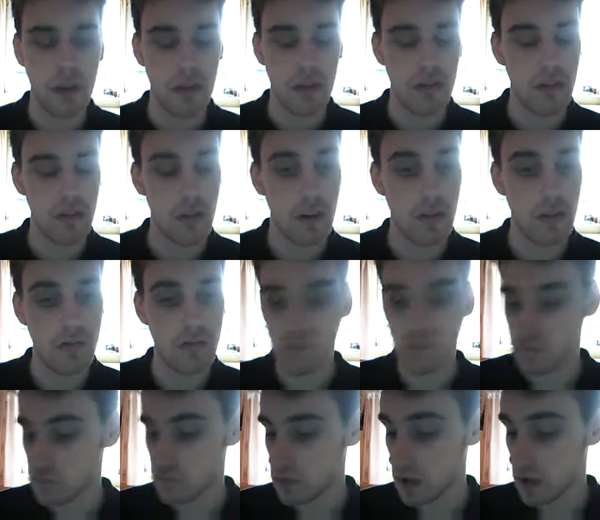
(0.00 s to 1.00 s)
So,
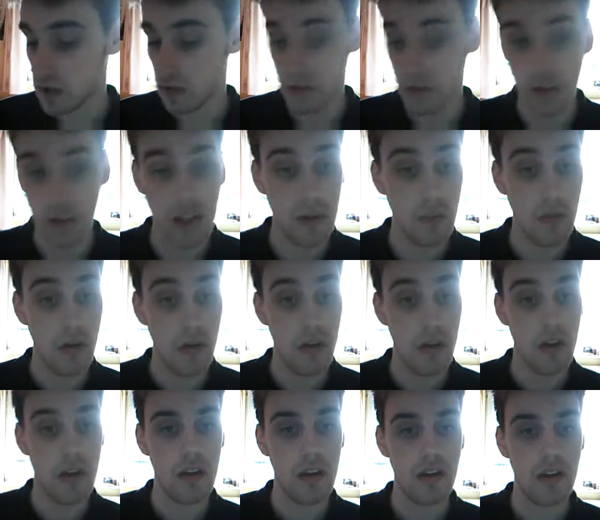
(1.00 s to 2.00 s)
that's it.
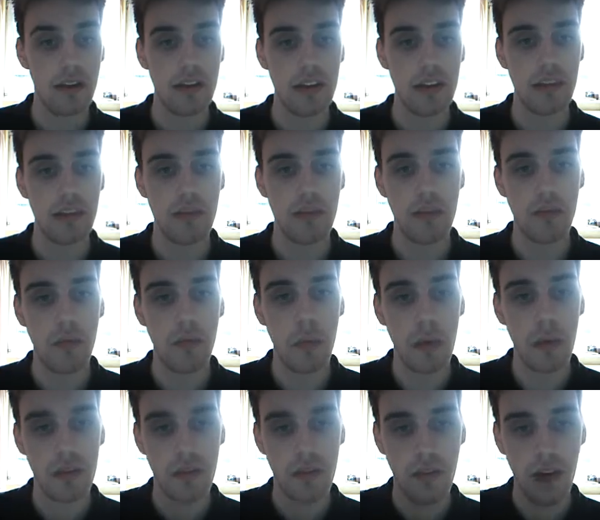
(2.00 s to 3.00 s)
See you soon for
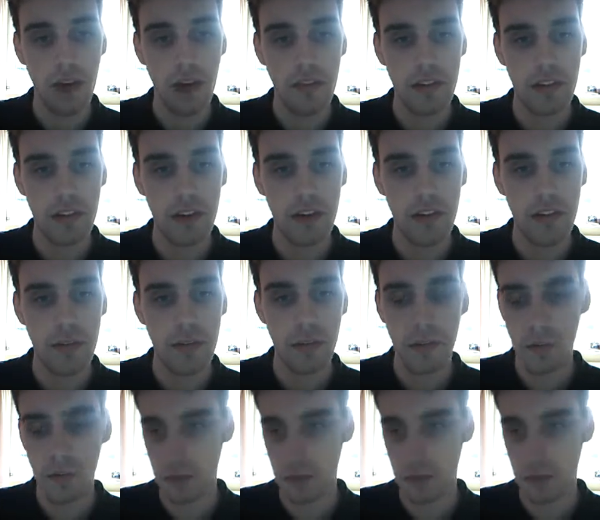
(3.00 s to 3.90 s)
my Survivor Series